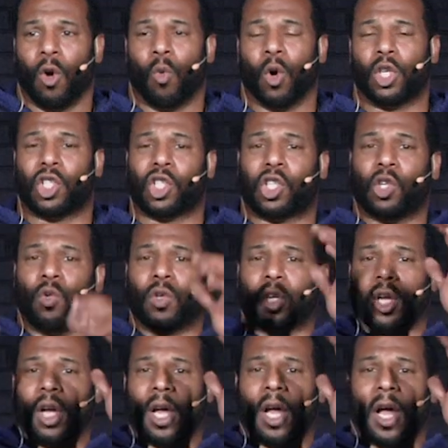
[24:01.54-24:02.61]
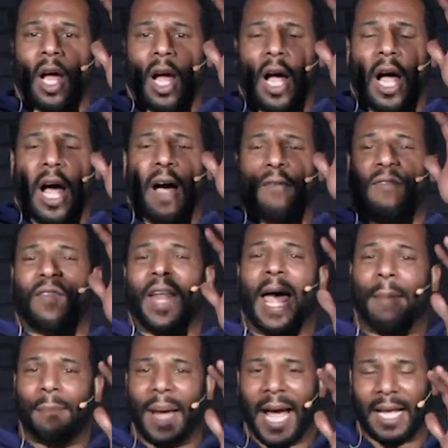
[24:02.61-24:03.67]
was shoot a
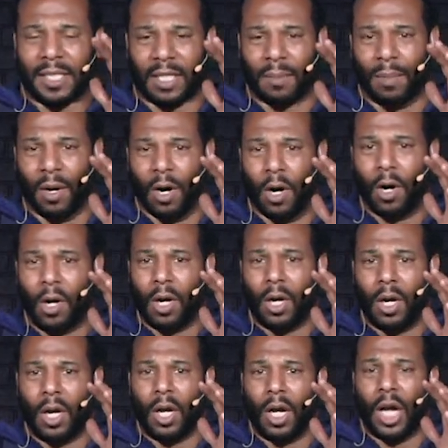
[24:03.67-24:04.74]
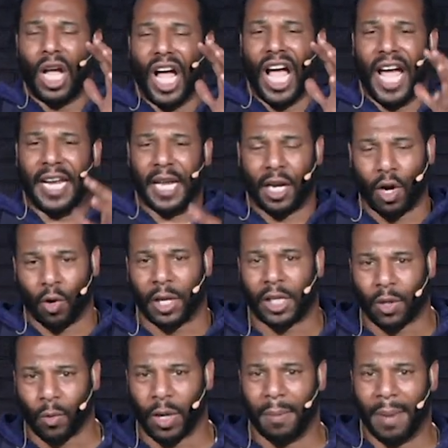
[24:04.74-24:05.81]
flat basketball and then go get
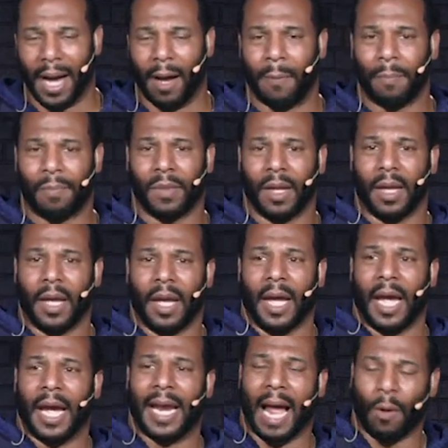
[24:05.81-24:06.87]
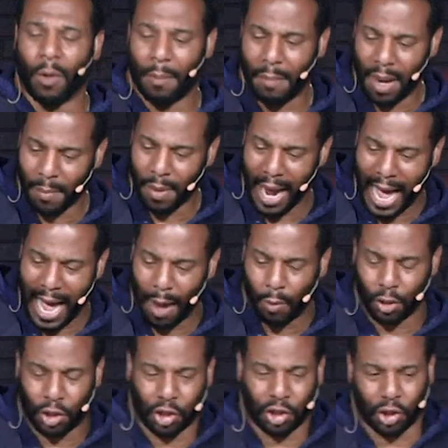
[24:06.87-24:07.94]
the rebound. And I remember I
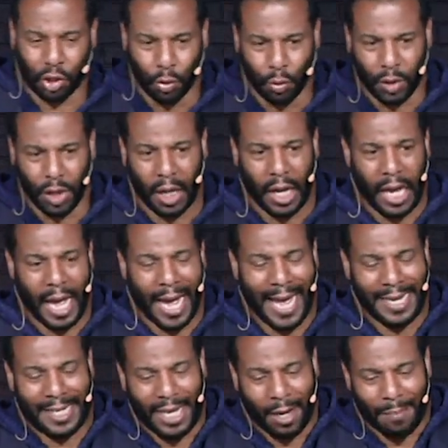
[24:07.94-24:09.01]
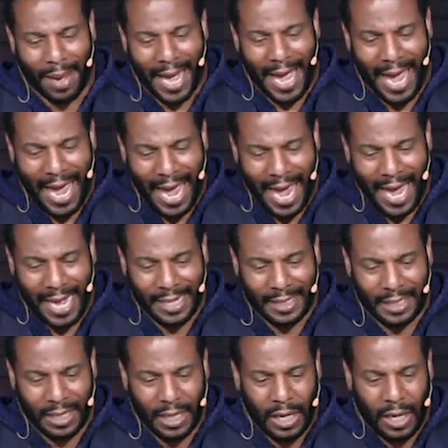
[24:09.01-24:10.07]
would shoot until my
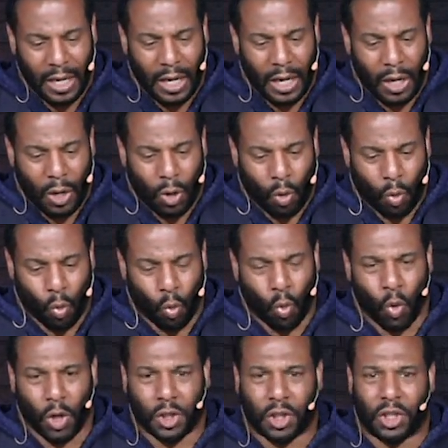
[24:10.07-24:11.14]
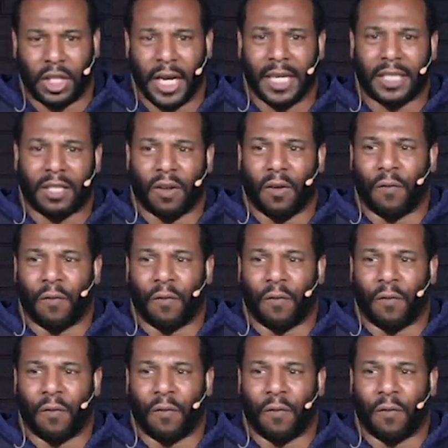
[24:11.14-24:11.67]
hands was just